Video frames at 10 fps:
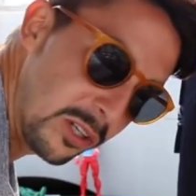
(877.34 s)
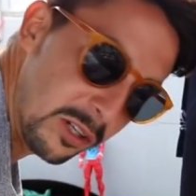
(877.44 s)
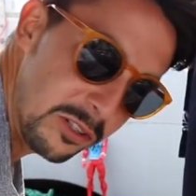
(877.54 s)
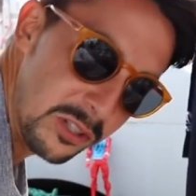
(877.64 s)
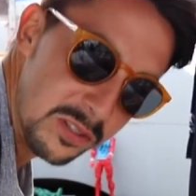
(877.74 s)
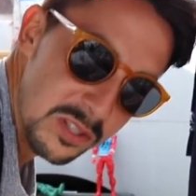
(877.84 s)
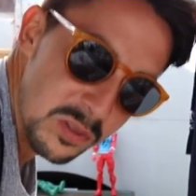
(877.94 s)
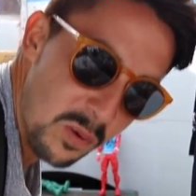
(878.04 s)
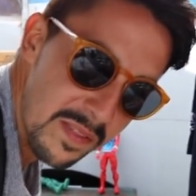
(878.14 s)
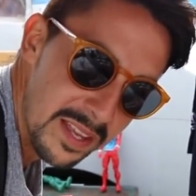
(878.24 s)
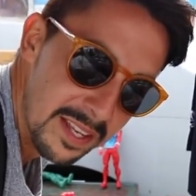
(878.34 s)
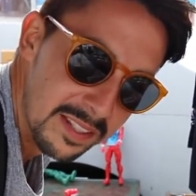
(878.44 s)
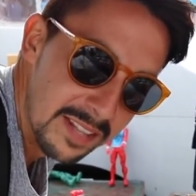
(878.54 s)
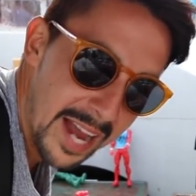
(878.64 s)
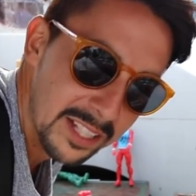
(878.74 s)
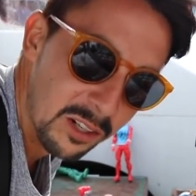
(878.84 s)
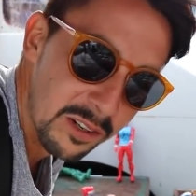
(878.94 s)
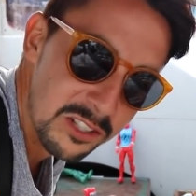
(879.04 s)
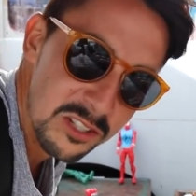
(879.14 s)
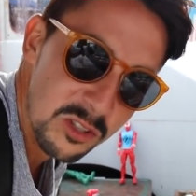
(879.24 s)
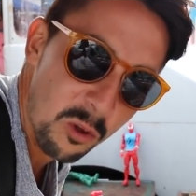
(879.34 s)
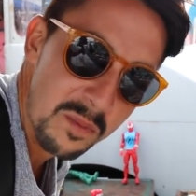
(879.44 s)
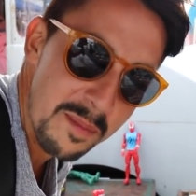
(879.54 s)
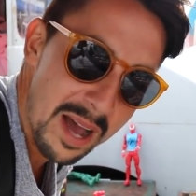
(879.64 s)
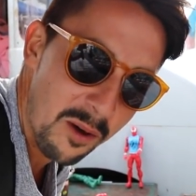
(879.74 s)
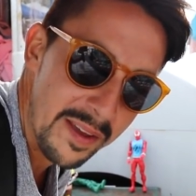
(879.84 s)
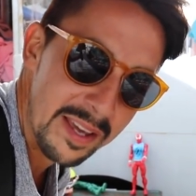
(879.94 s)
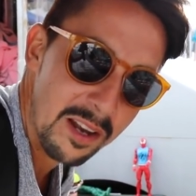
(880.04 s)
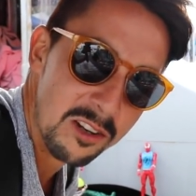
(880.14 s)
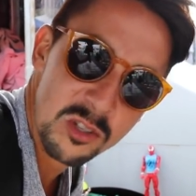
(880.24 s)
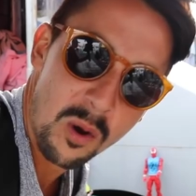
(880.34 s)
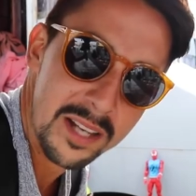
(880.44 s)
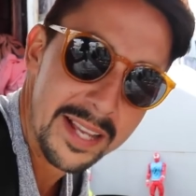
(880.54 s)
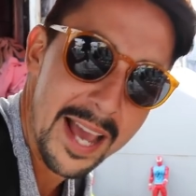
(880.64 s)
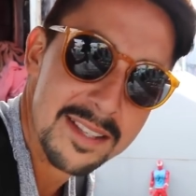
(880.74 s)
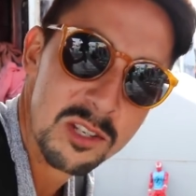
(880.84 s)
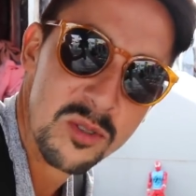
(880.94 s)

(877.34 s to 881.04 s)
Crude Dudes is one that Tyler just told me about in our squad cast. He